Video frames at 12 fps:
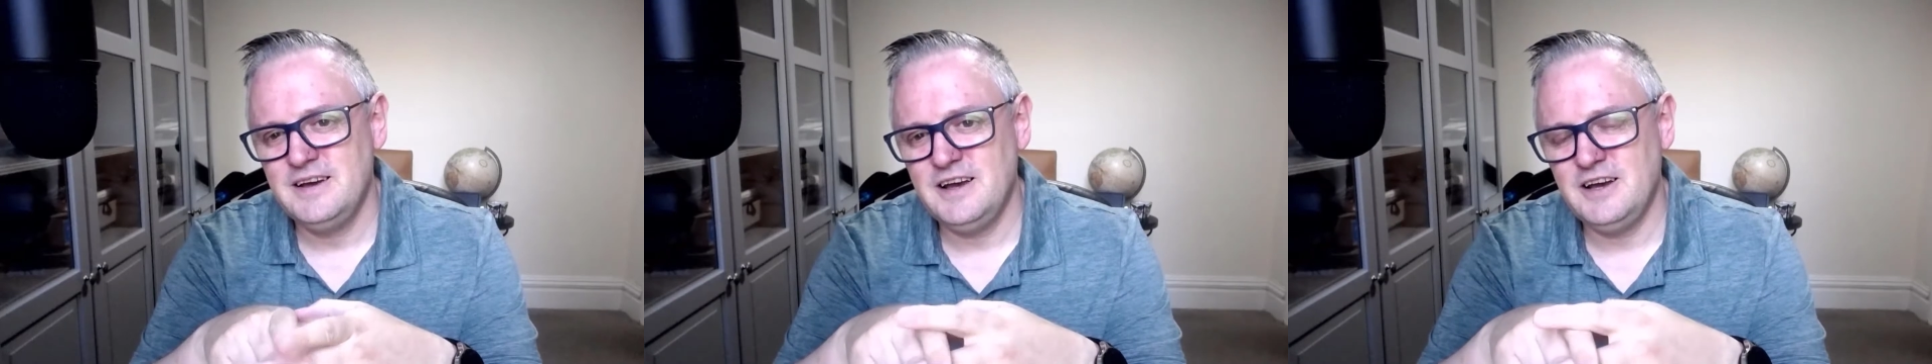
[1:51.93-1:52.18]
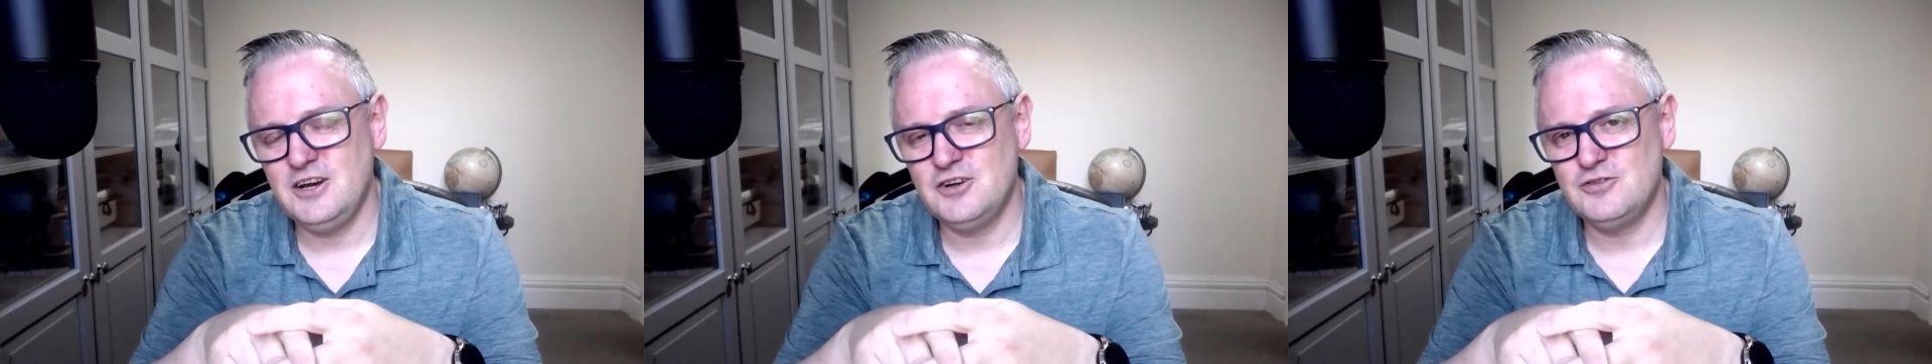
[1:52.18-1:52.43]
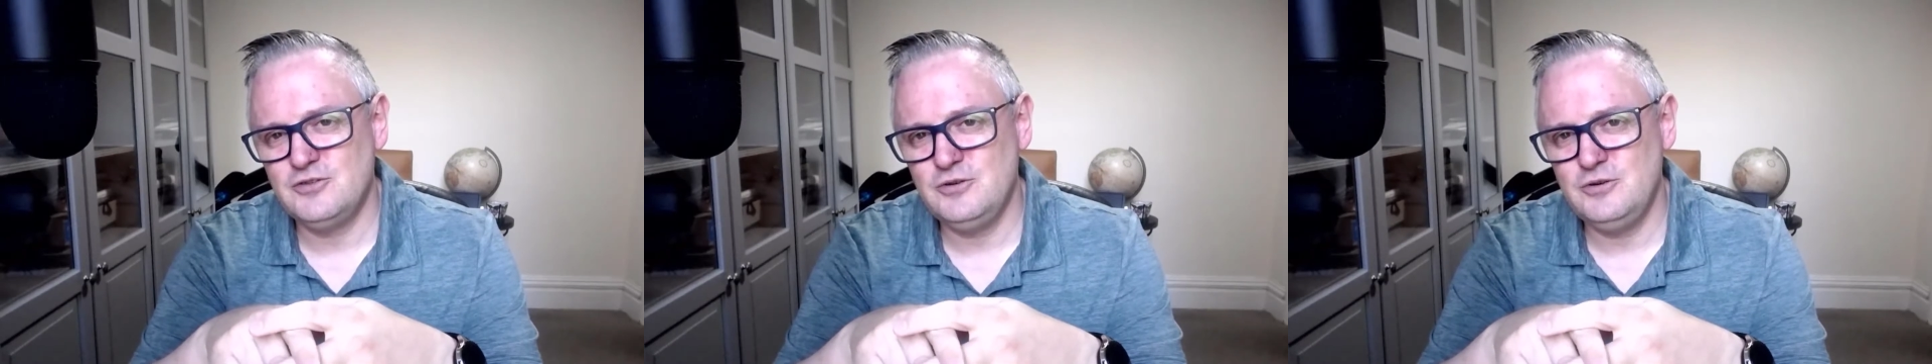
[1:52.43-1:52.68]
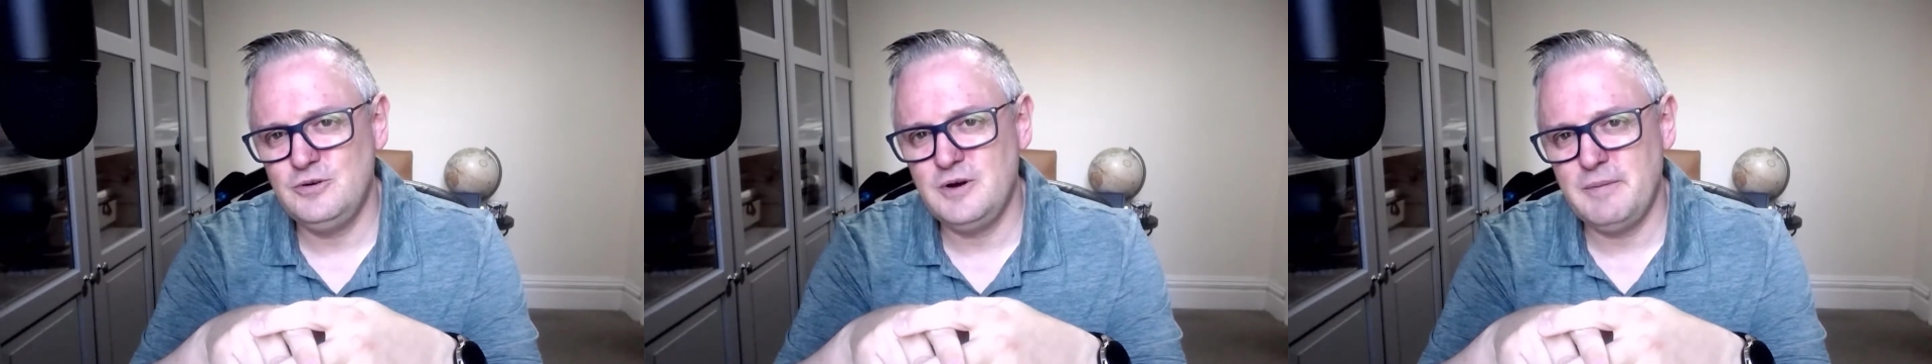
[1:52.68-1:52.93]

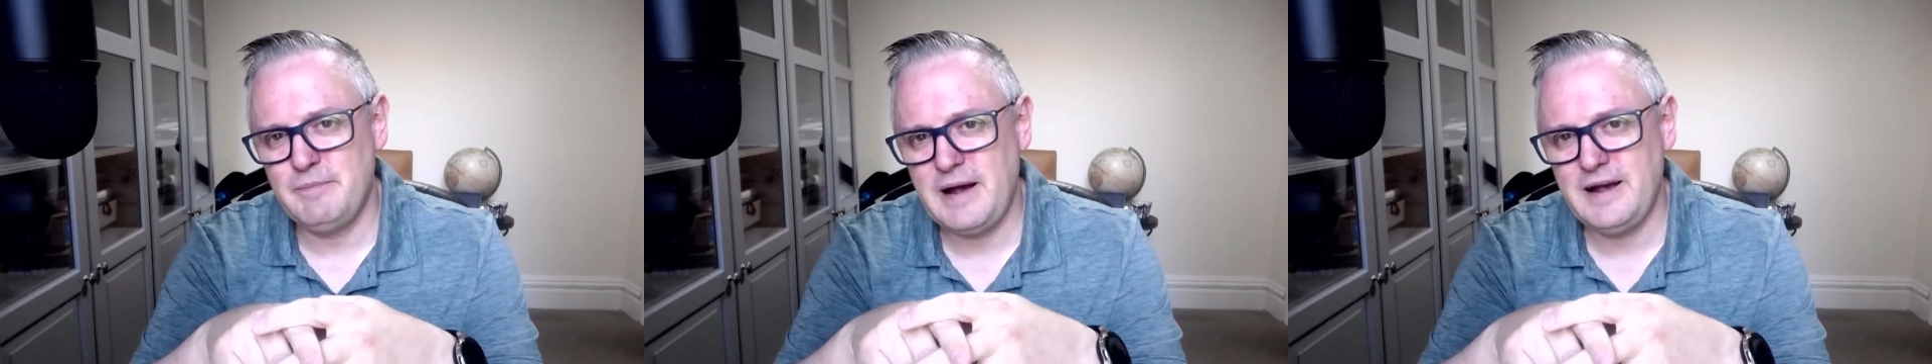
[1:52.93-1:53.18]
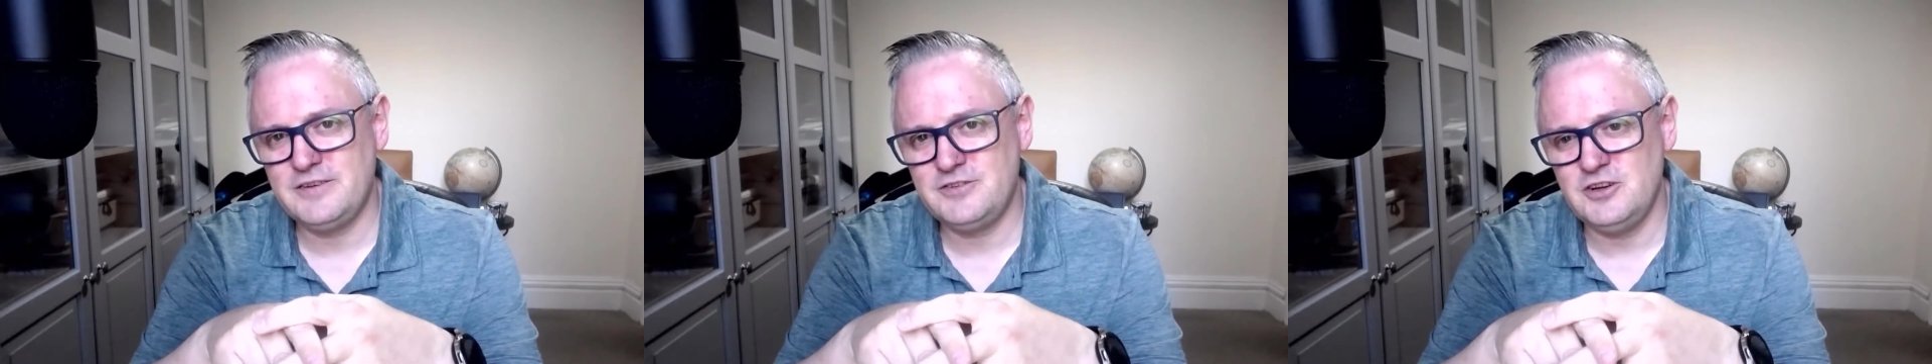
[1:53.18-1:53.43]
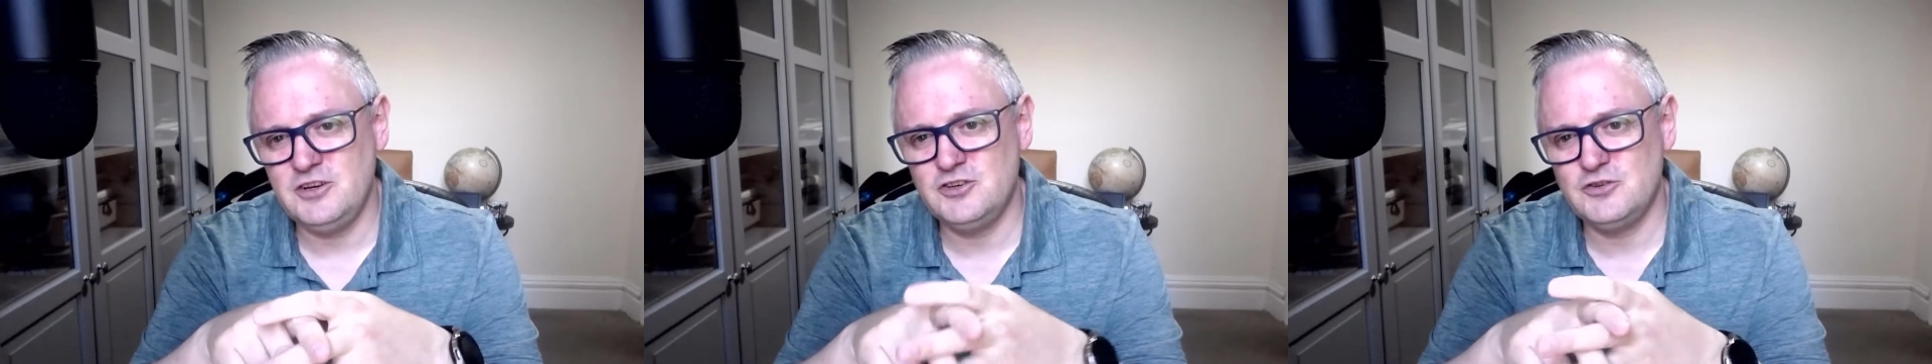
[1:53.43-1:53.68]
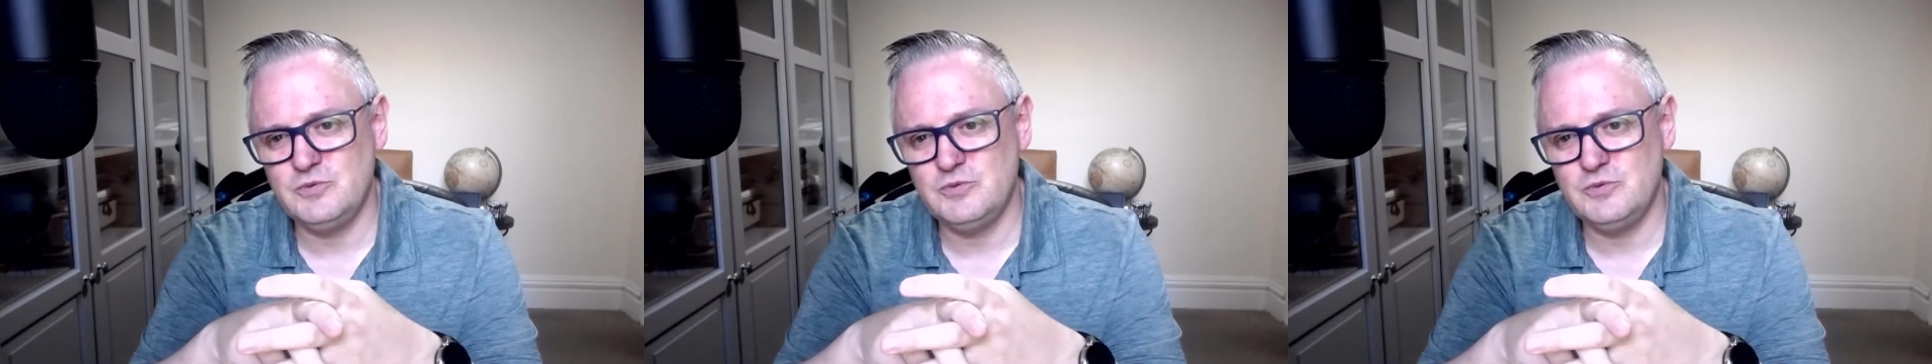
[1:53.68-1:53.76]
to a passage,